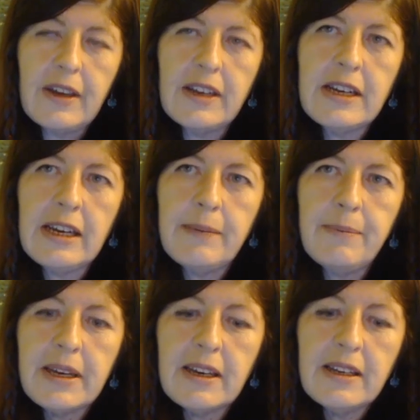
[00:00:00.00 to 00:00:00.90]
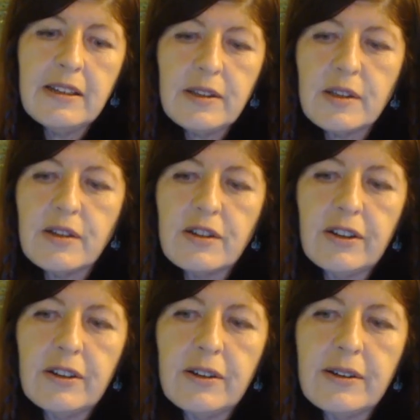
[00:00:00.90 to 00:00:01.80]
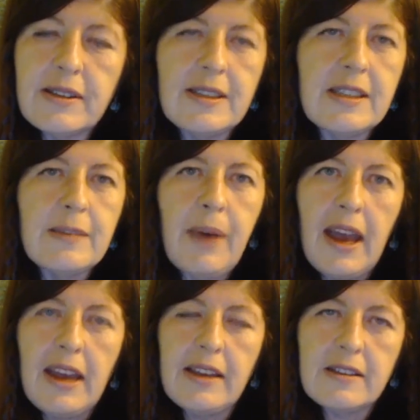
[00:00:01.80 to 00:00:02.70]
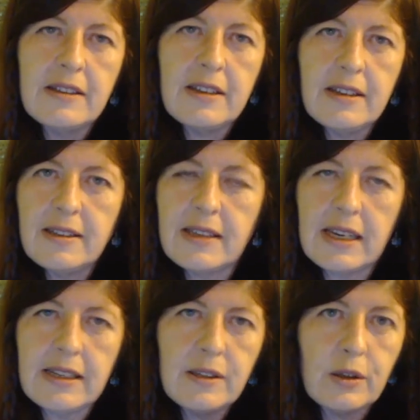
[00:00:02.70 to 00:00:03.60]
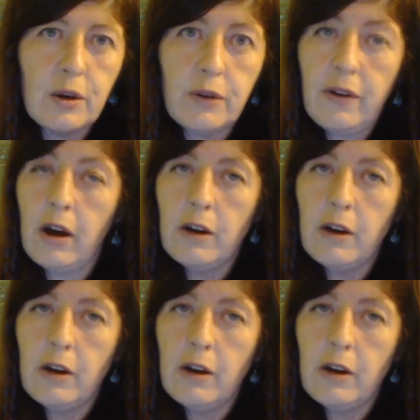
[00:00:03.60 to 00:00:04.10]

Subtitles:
then it begins to dissipate this sense of